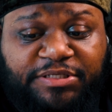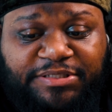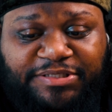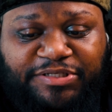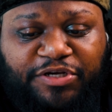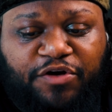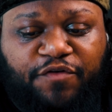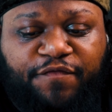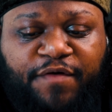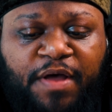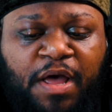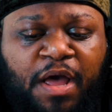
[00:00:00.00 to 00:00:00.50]

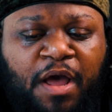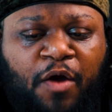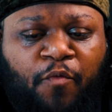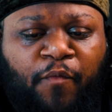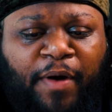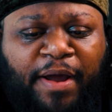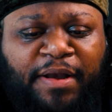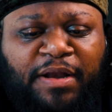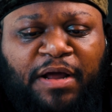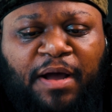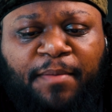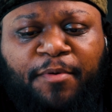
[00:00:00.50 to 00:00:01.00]
itself,
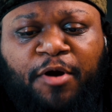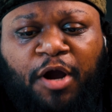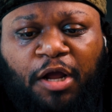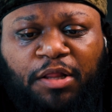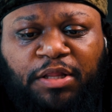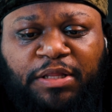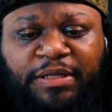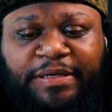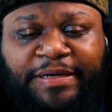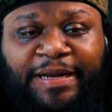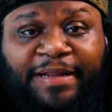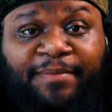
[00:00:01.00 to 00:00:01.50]
right now I'm
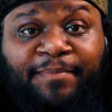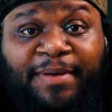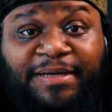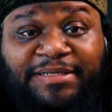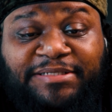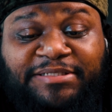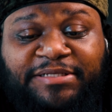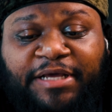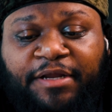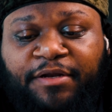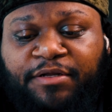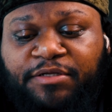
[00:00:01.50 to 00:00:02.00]
currently looking at my
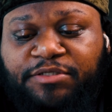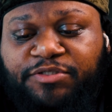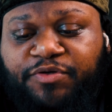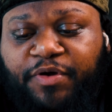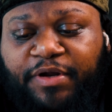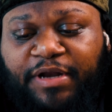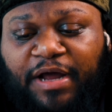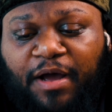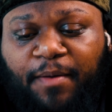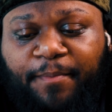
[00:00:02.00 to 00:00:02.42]
settings screen.